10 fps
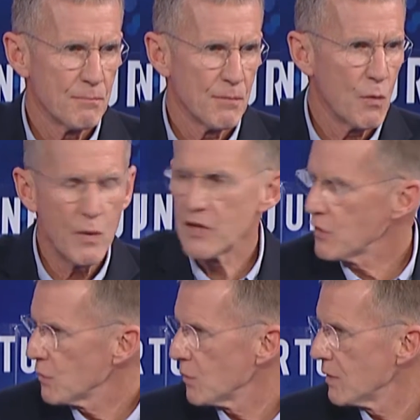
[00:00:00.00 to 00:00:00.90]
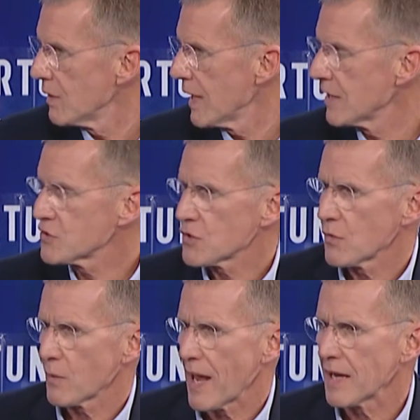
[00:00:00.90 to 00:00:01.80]
but we do. And so
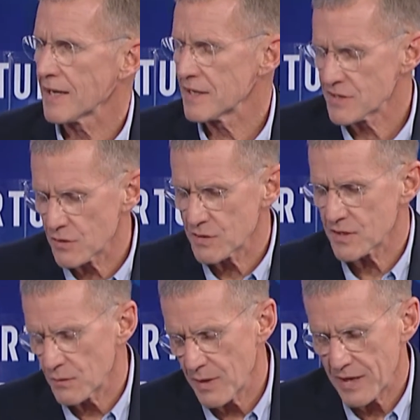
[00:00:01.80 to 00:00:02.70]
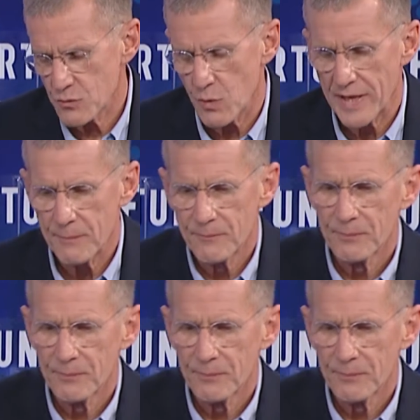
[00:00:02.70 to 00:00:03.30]
the reality is, there's, as we